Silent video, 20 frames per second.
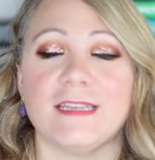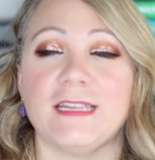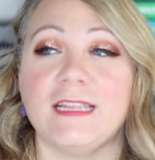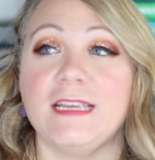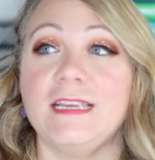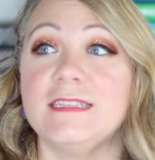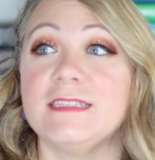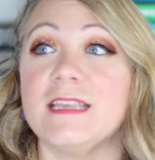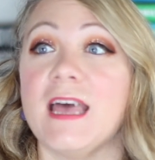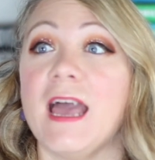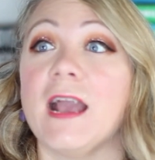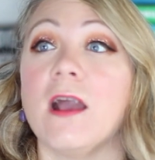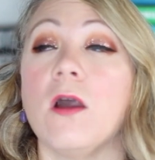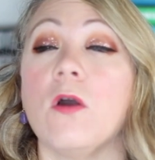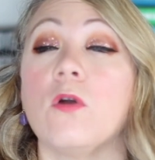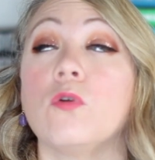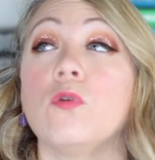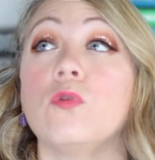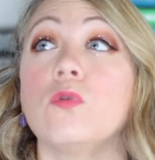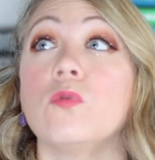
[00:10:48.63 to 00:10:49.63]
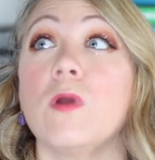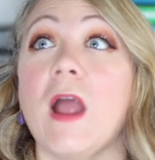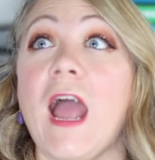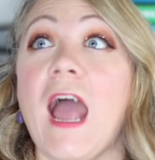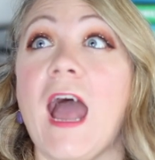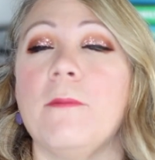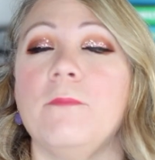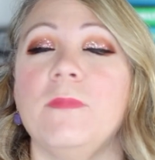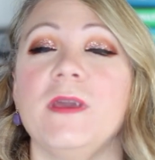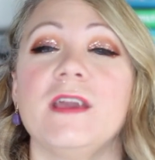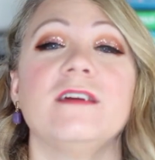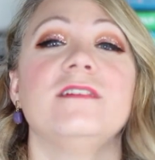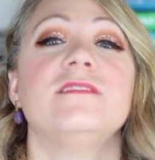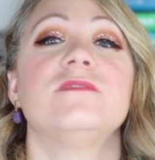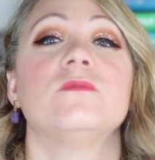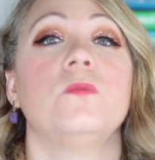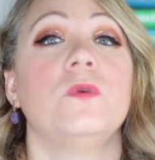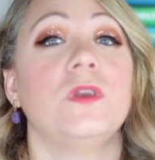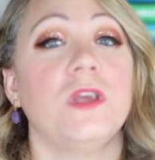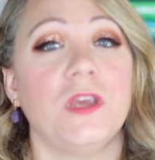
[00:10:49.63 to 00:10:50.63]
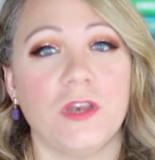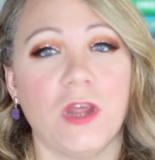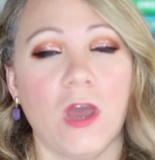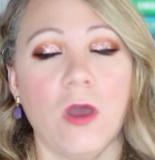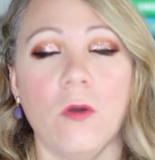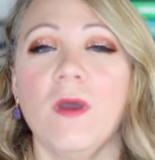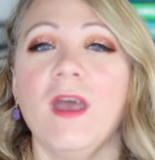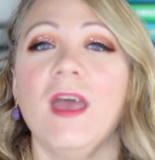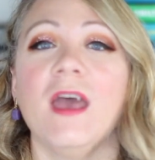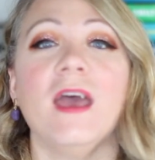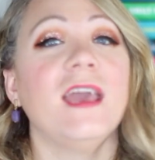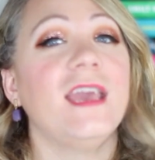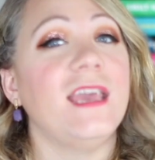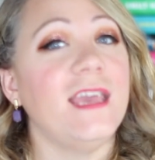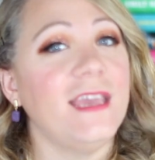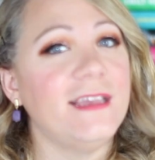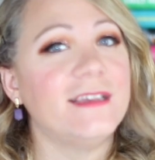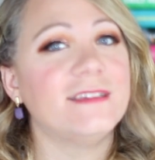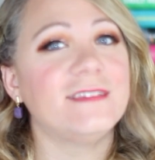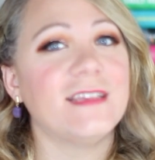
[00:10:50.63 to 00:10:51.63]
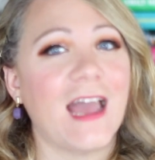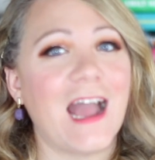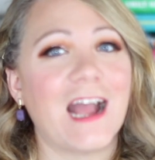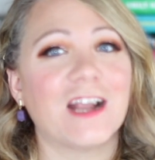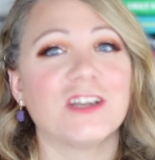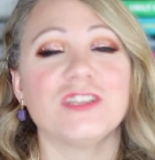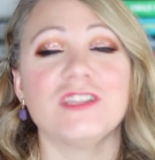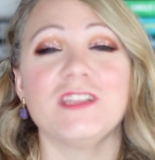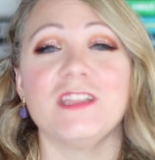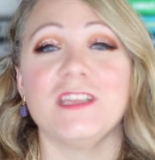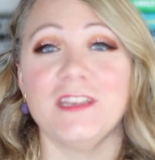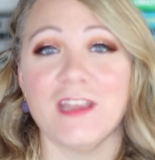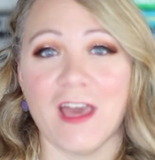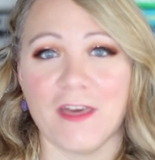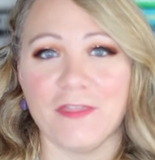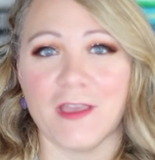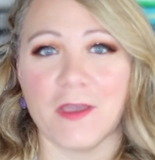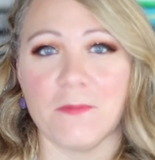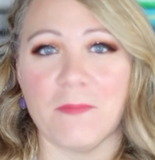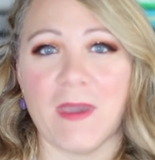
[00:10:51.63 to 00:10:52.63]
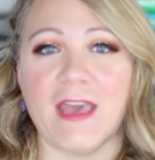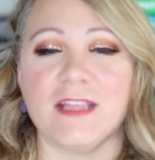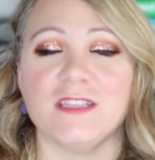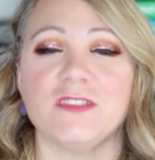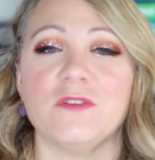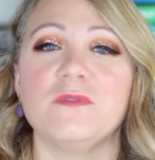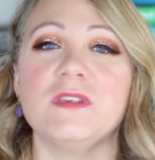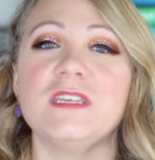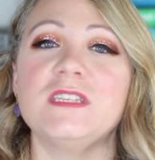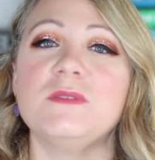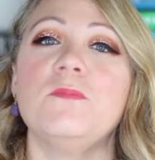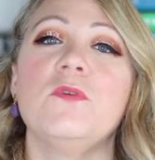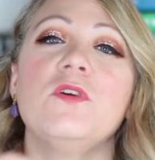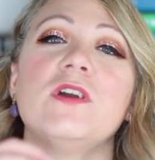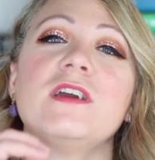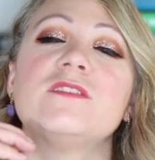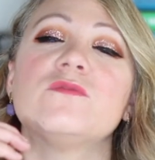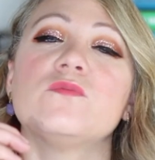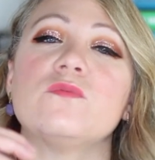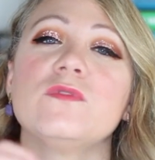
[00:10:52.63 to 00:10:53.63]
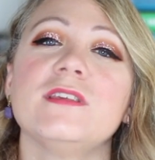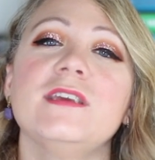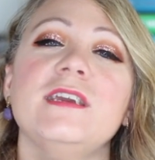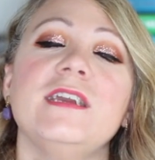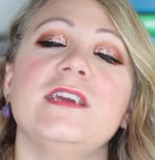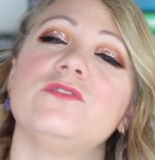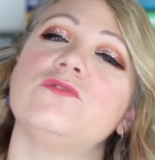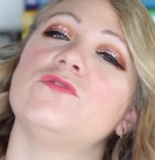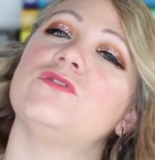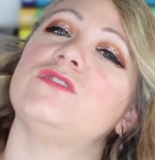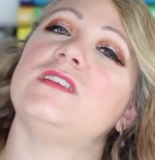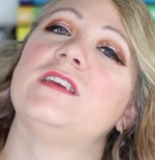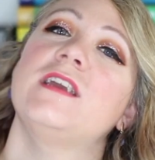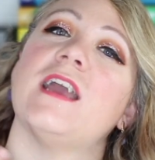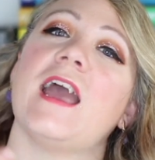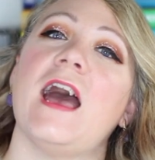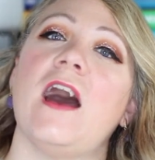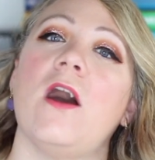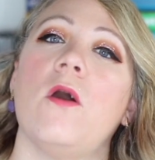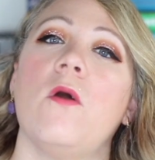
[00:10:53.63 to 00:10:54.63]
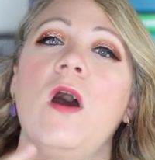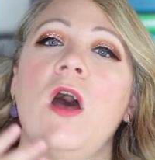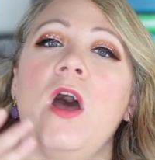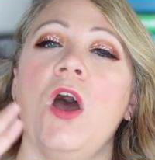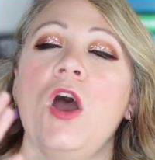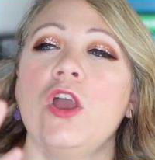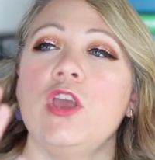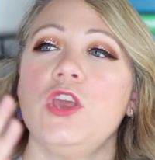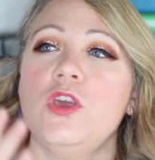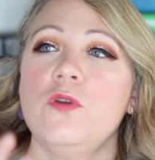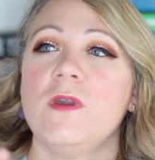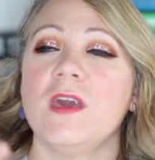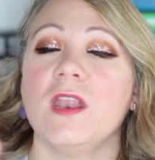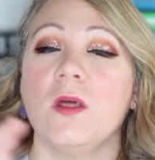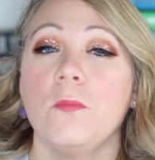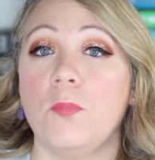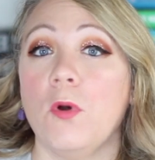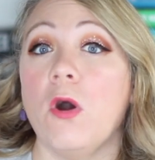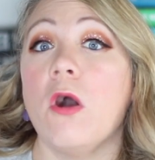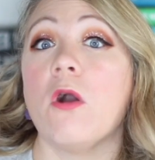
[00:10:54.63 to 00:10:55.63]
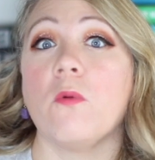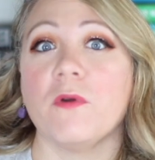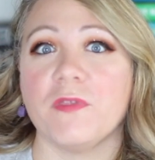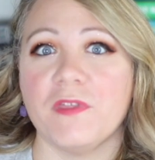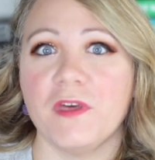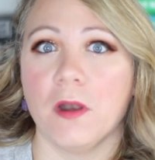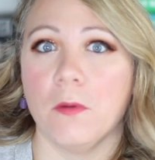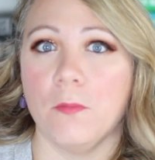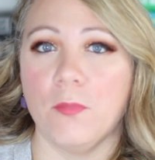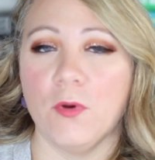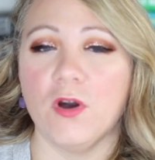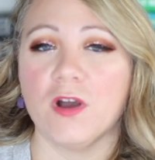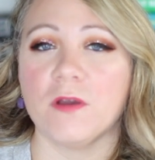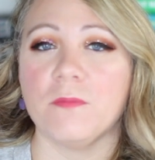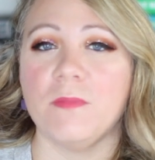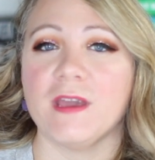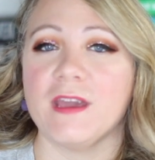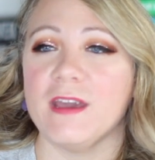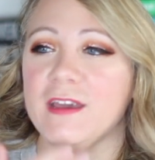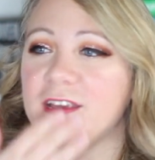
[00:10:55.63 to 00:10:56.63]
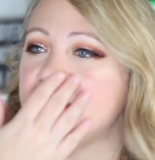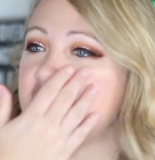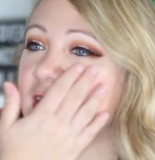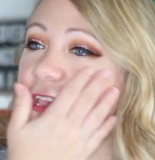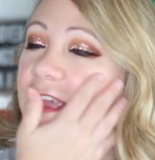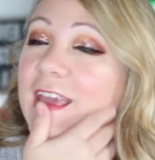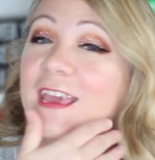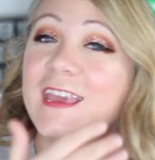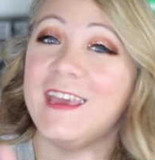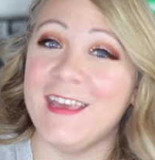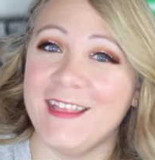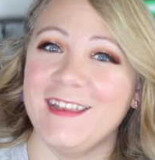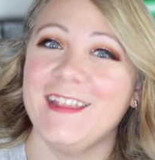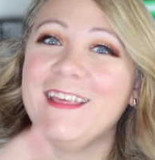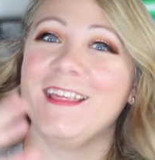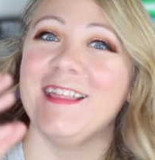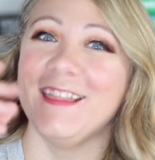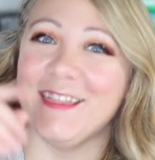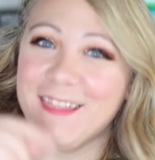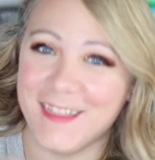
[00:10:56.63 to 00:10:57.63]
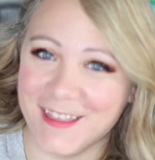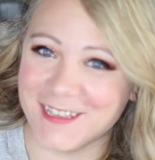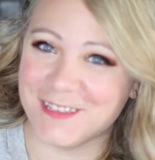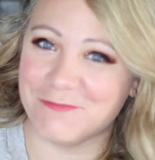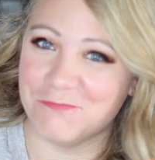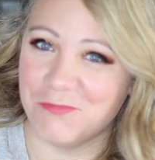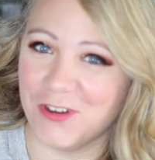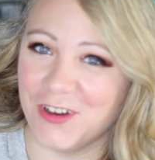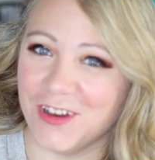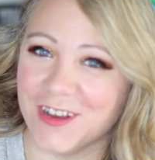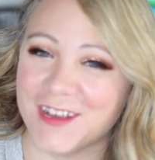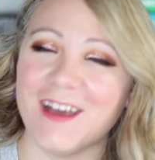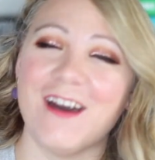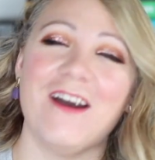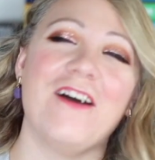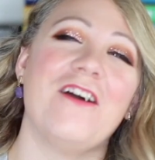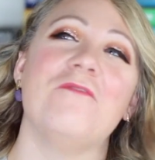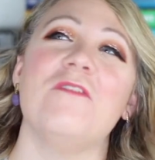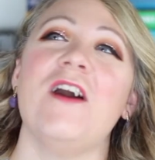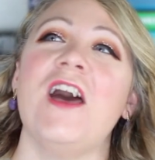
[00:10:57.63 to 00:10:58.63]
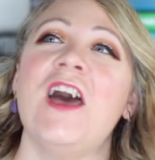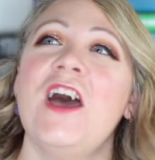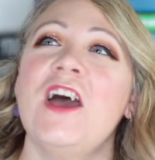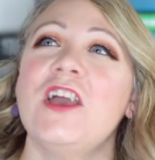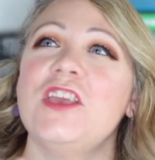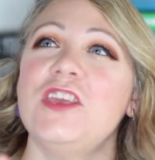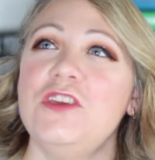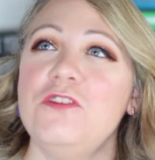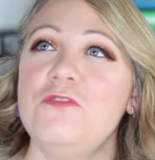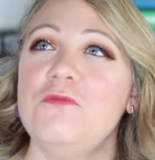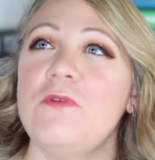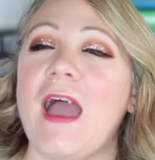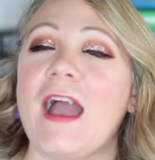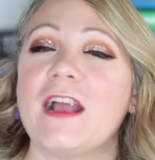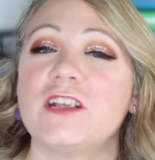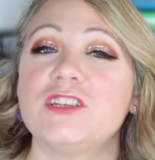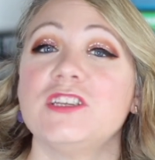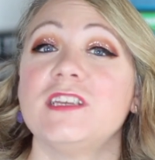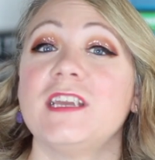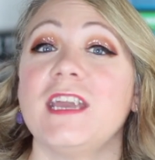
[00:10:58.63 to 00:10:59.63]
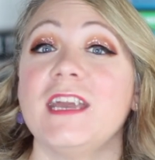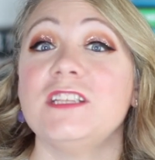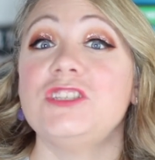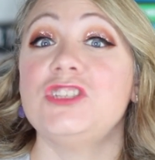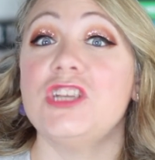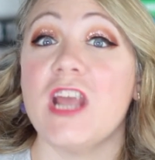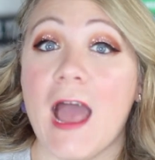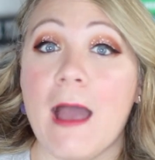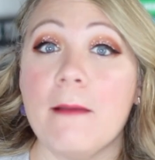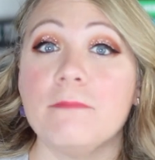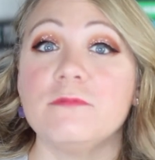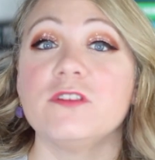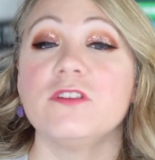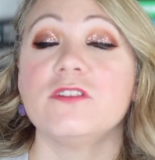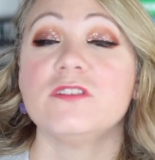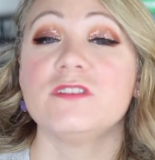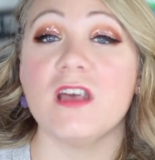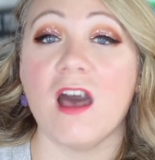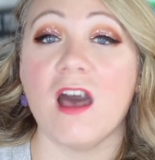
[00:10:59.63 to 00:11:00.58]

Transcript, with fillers: And he's like, crap, because what do you know, he is actually the Nothing Man. So this book is really interesting how you get a book within a book, because in this book you actually get chapters